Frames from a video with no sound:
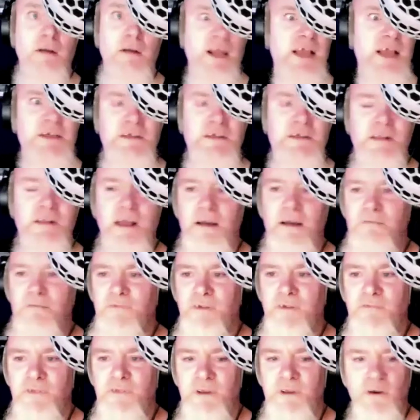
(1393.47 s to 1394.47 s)
less than that,
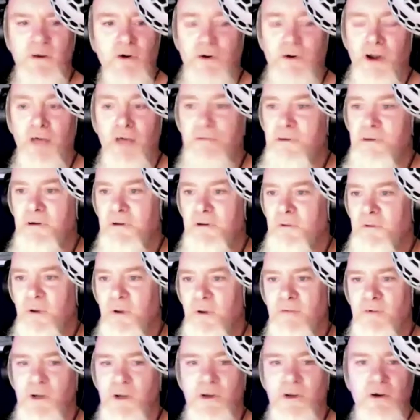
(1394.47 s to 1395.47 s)
50 or nothing,
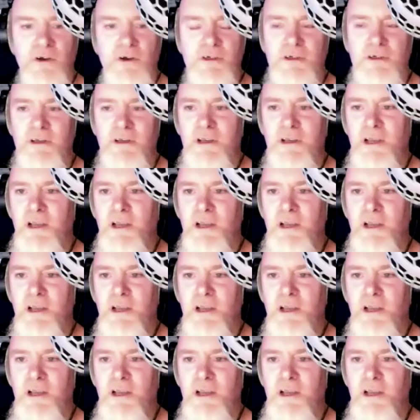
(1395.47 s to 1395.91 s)
whatever it costs,